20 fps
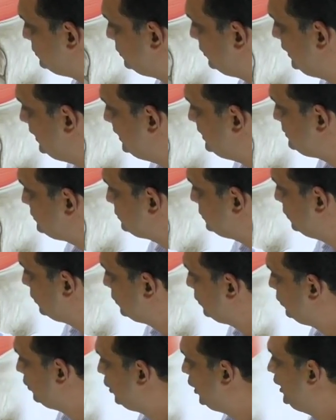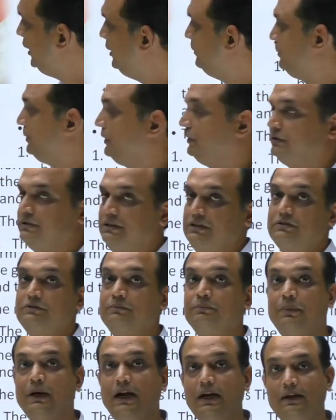known as coronoid process.
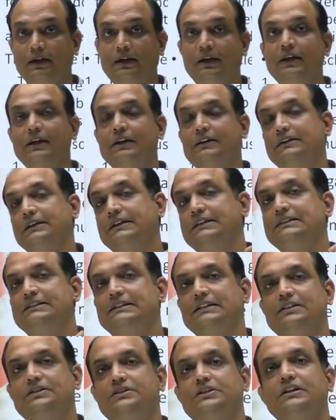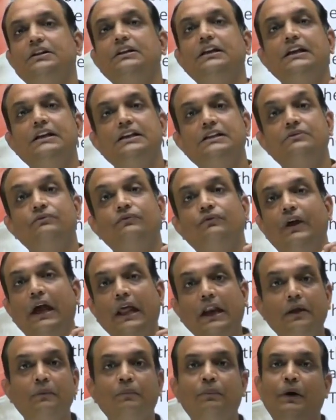But the insertion is
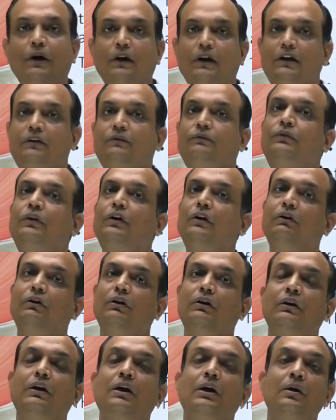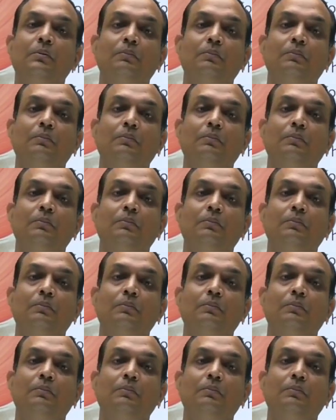very important for your